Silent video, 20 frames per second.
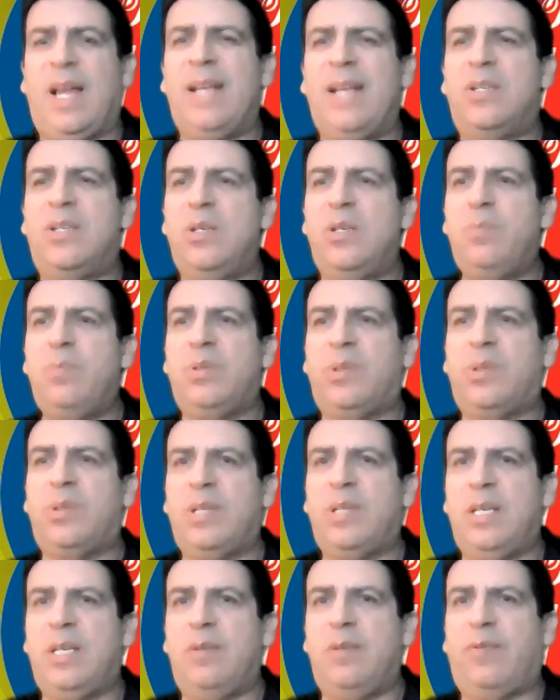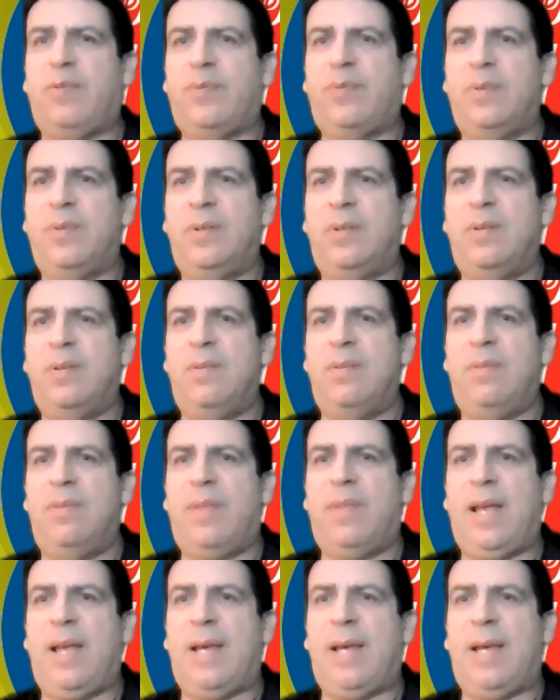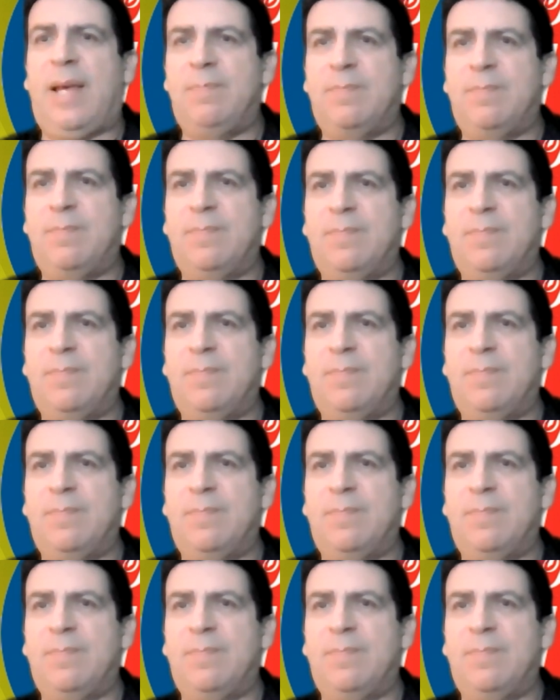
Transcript: I do believe that